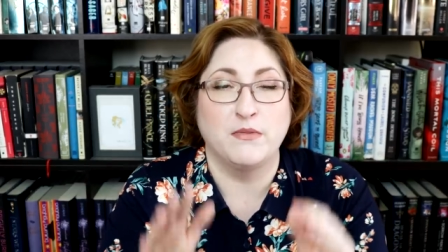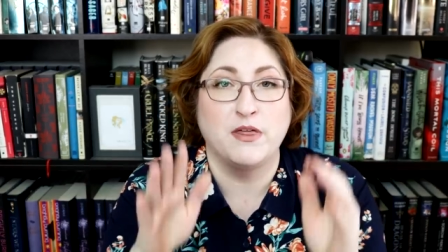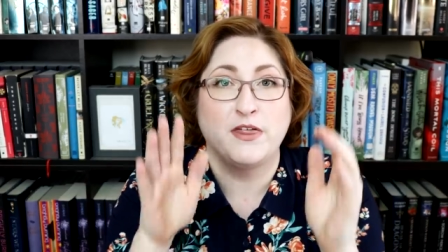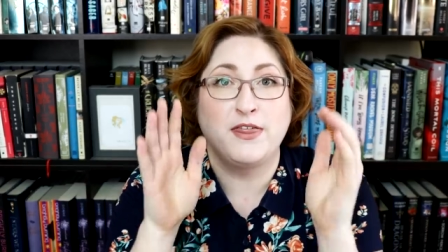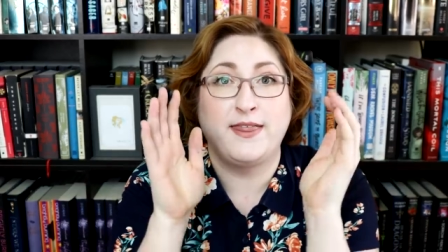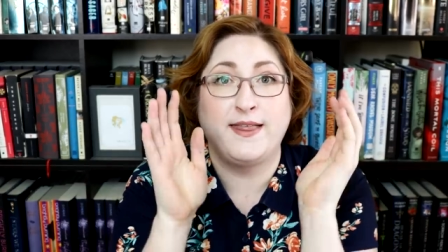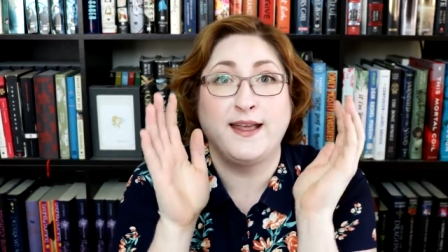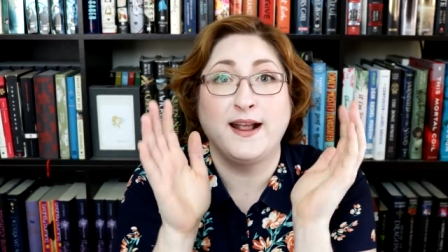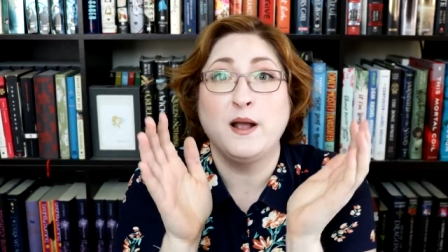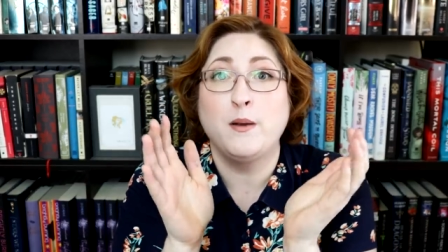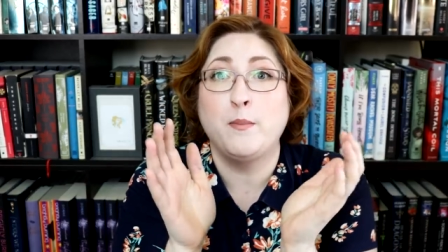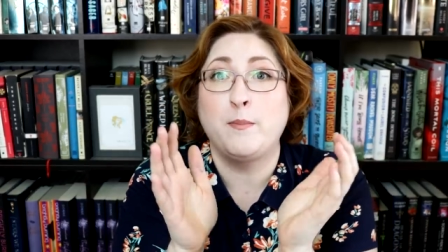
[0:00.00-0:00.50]

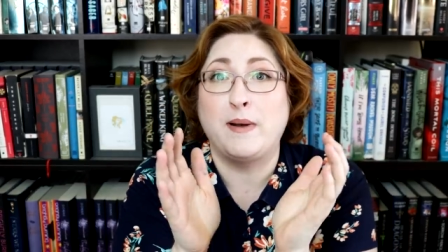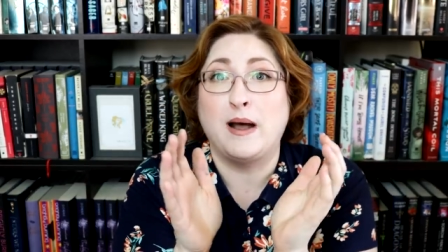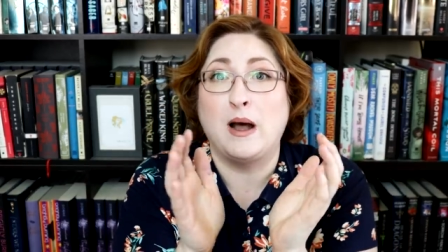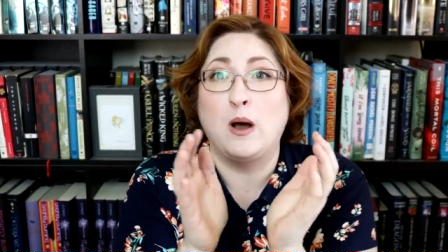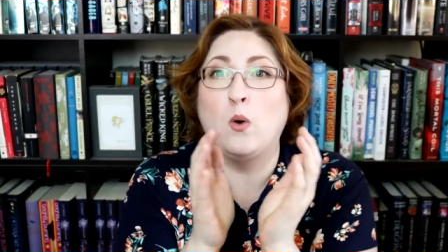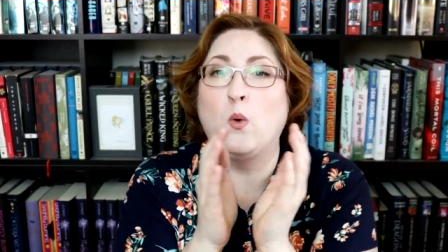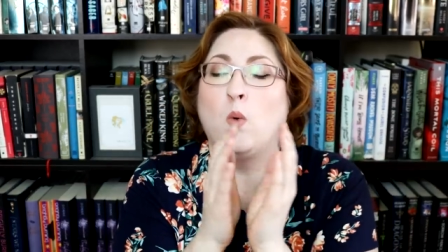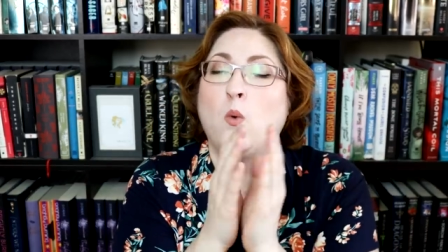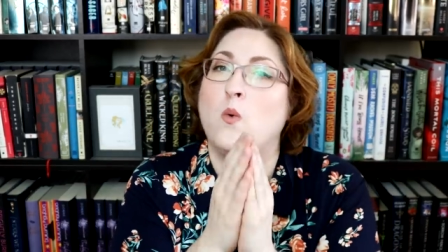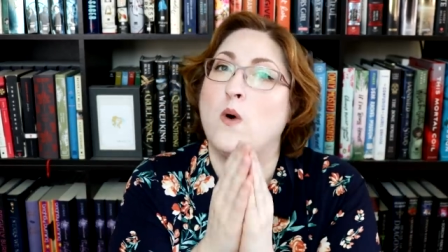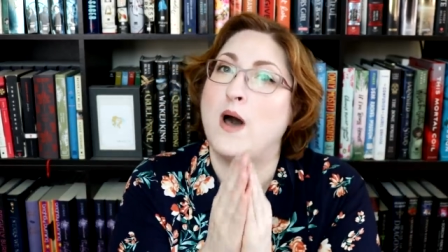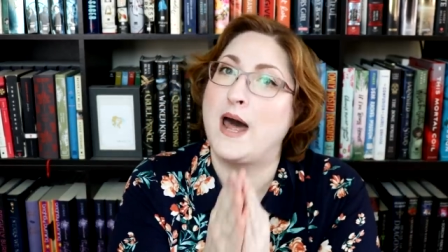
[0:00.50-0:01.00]
Think
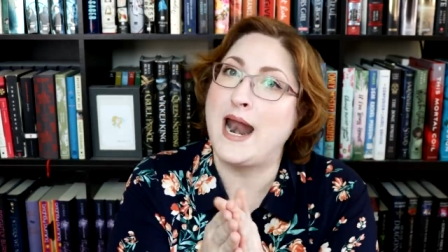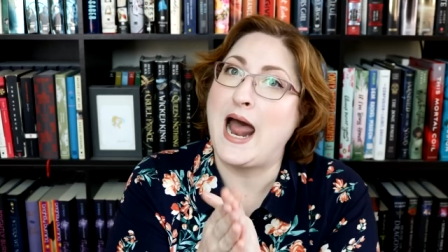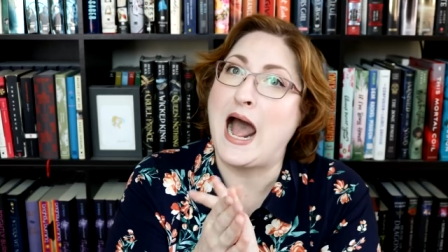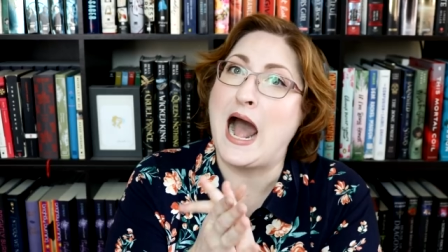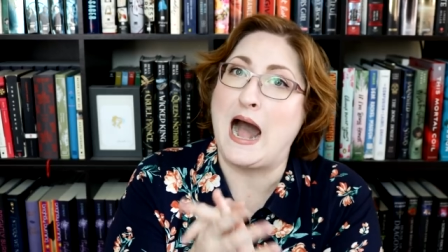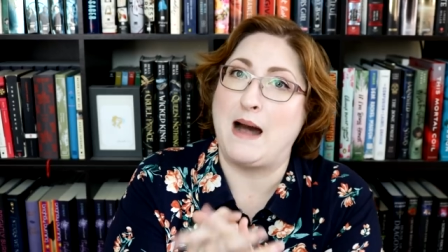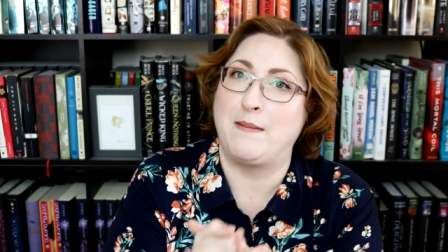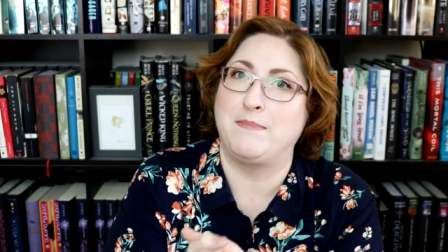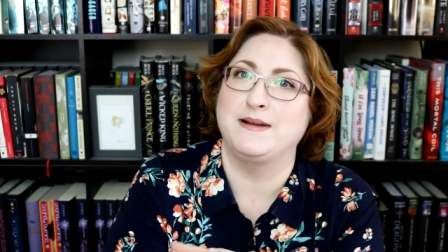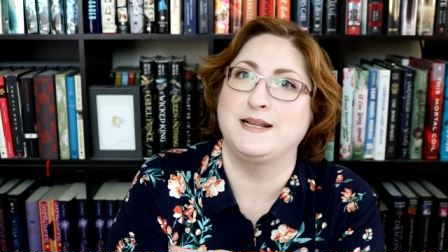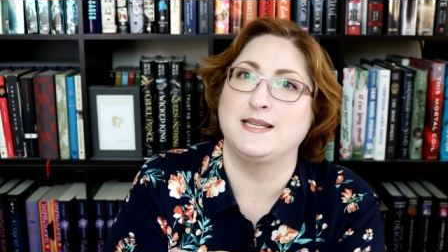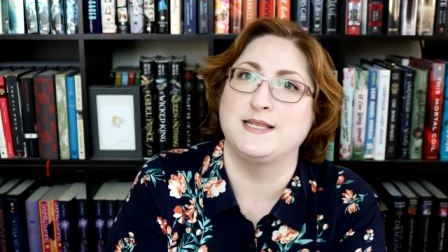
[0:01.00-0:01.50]
about what
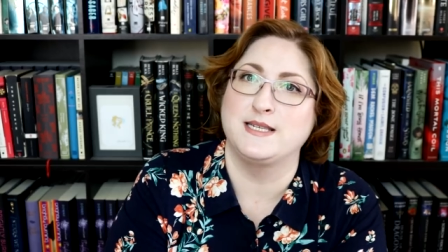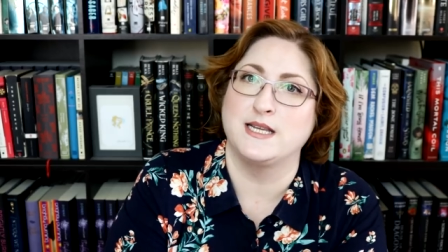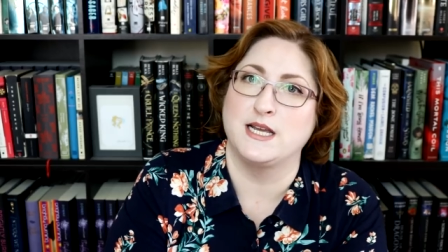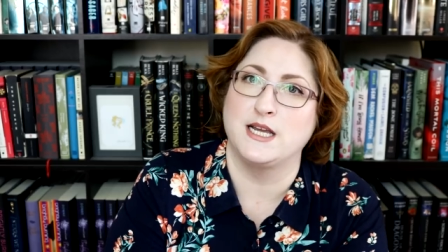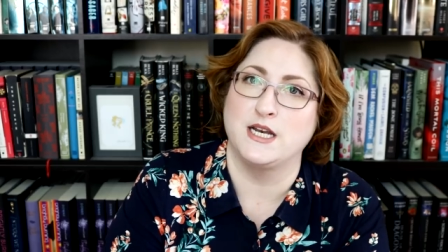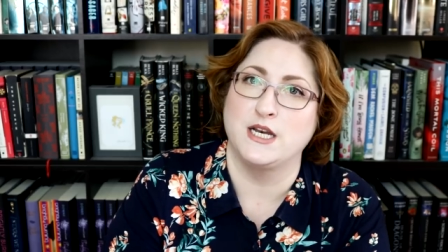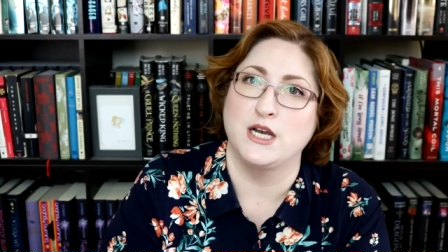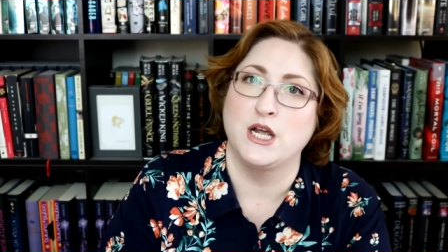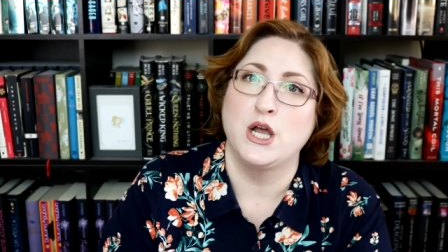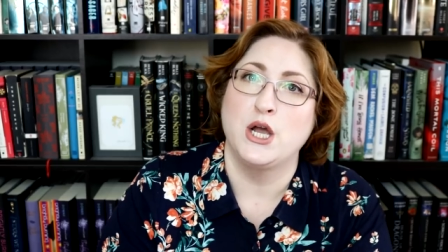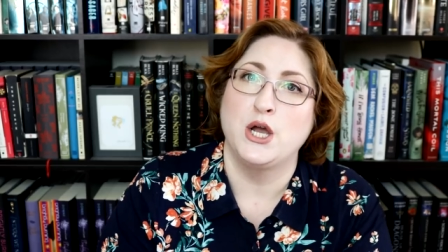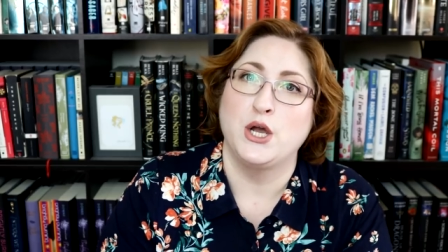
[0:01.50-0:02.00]
happens
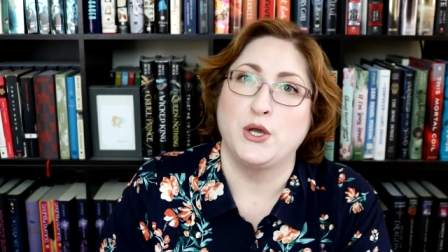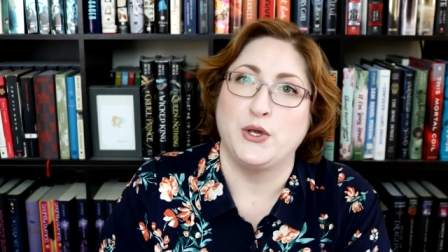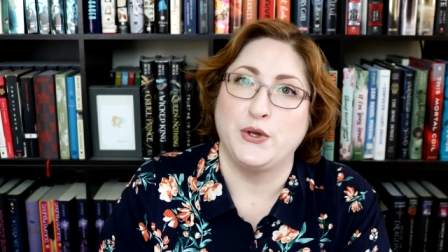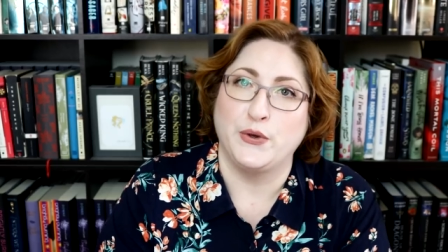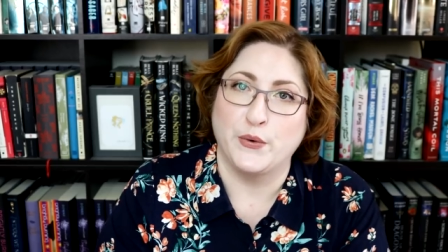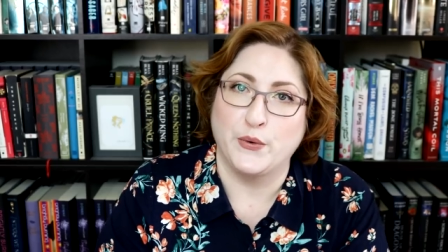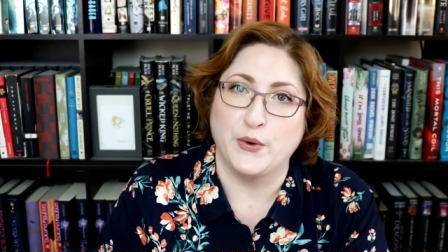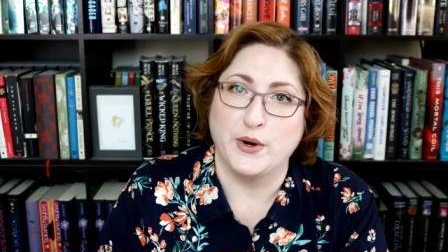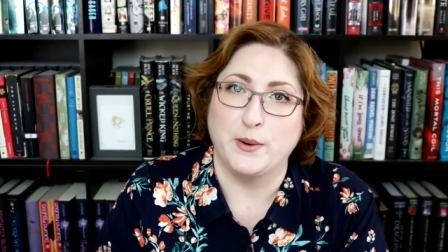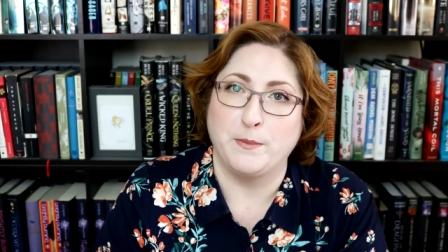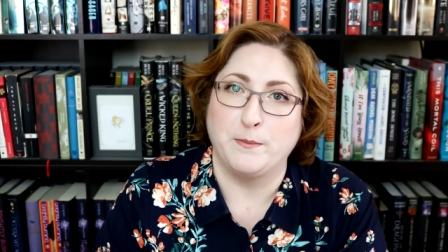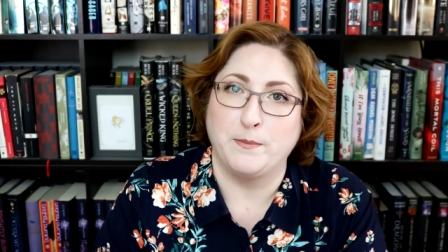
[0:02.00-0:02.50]
in
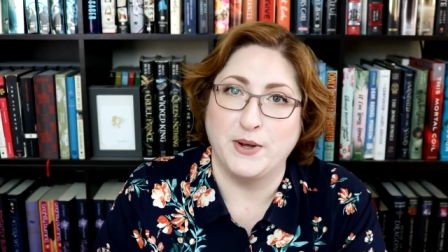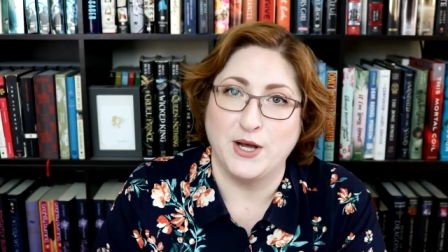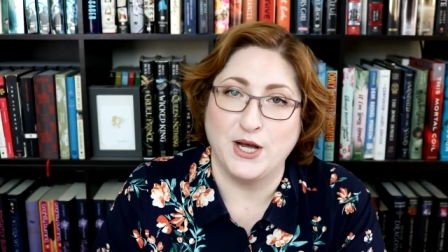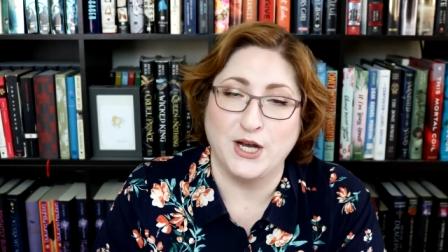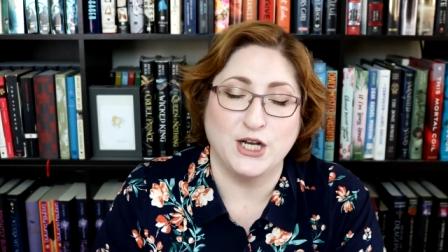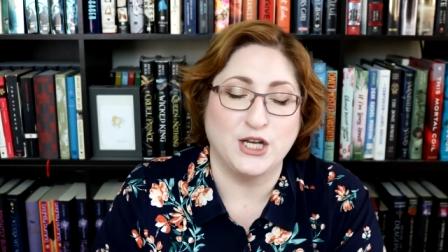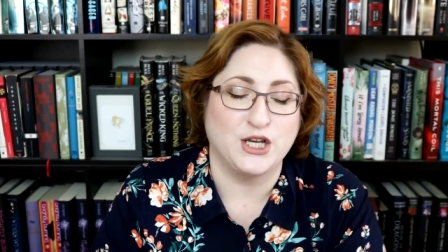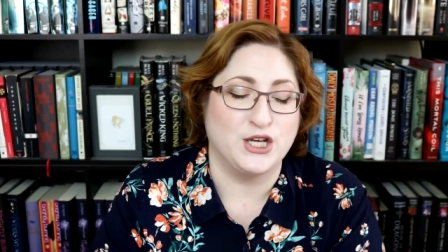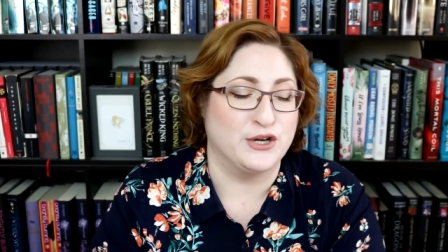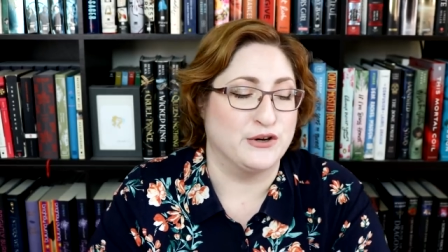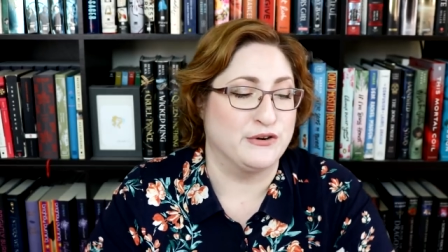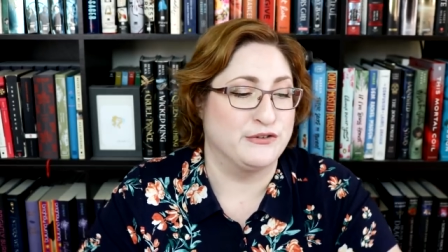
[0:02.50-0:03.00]
your
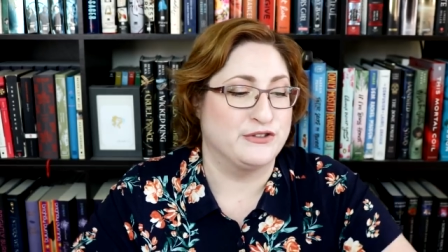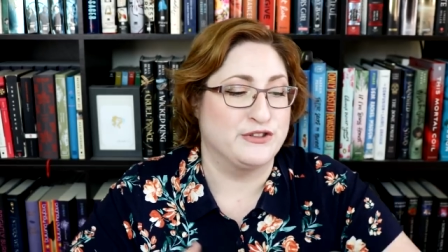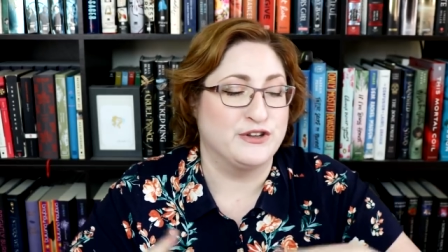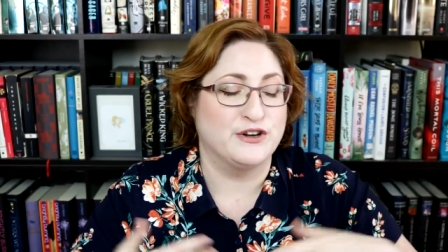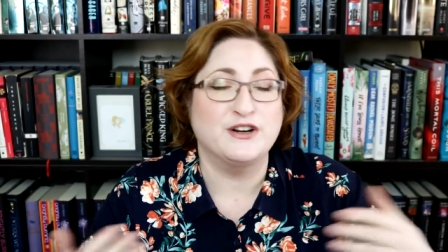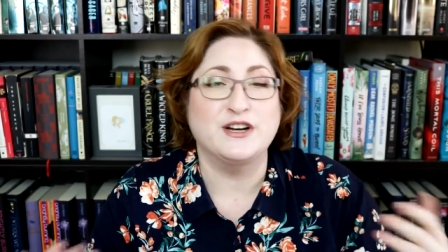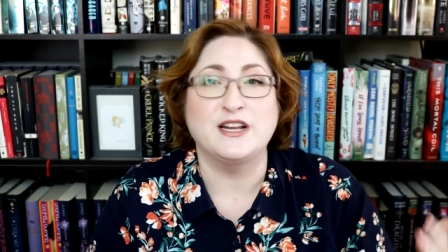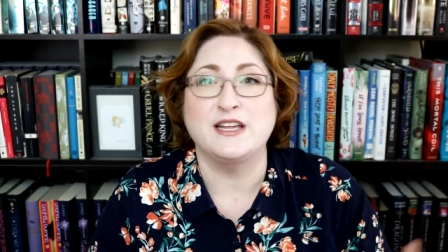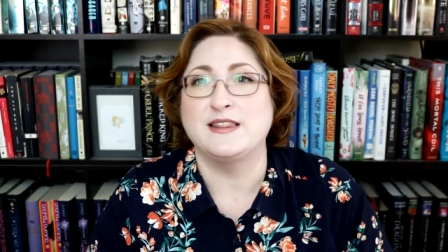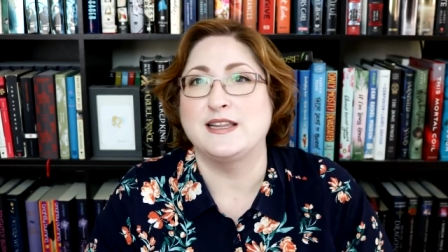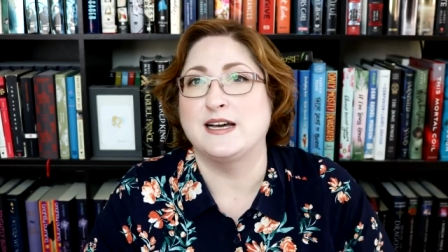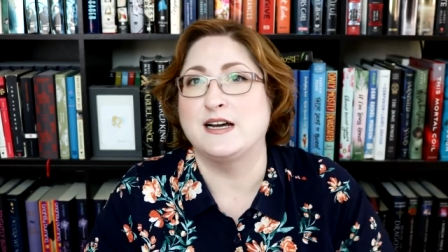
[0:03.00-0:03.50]
book, your
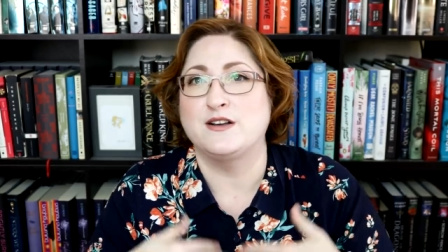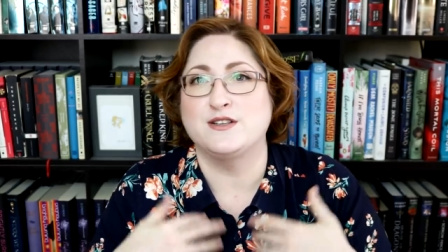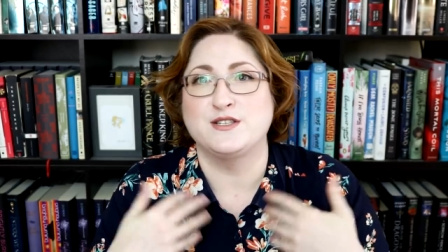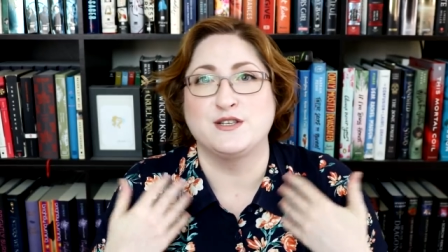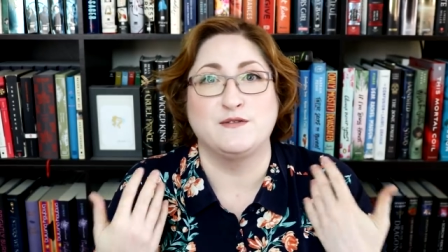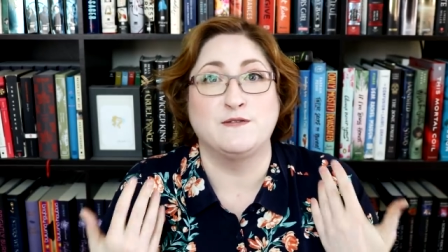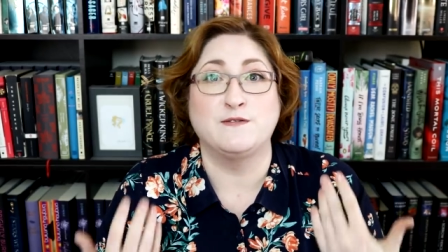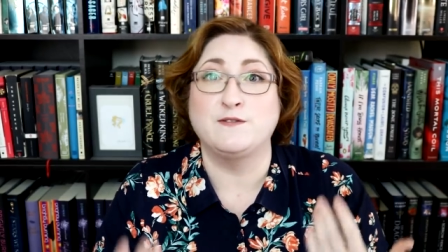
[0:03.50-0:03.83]
30,000,